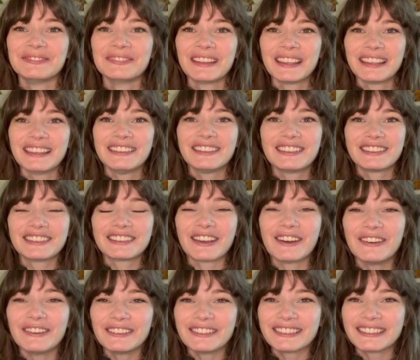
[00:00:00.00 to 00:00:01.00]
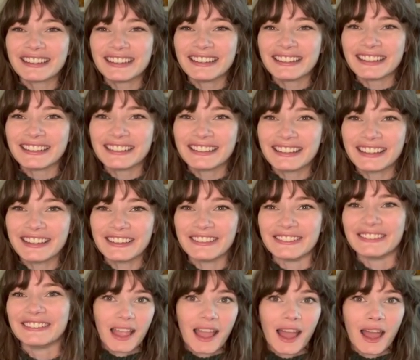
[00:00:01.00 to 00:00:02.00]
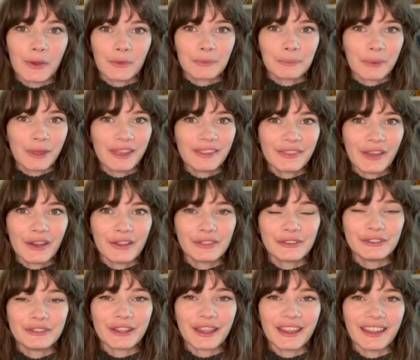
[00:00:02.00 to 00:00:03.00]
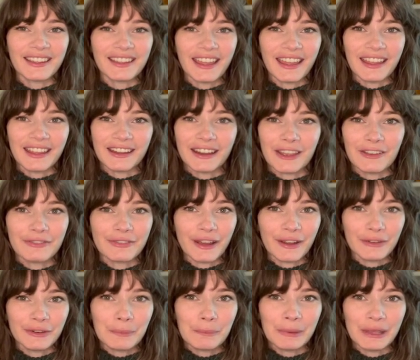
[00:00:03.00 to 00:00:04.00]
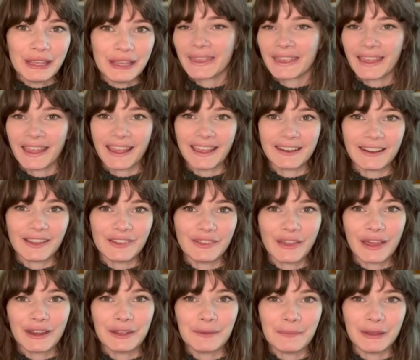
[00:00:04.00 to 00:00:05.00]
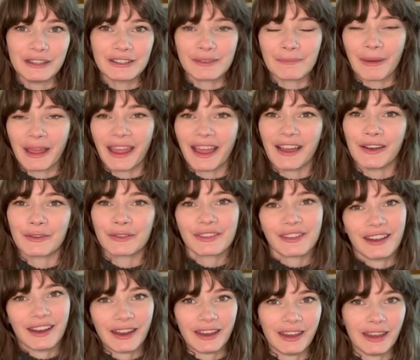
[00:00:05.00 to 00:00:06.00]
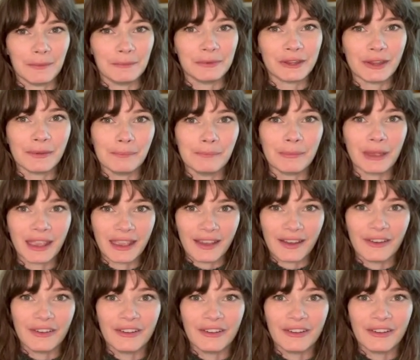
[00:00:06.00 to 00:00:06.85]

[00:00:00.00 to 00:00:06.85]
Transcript: He's so stinking cute. I was playing the other day and I found a bee and I let him into my house and I named him Miguel.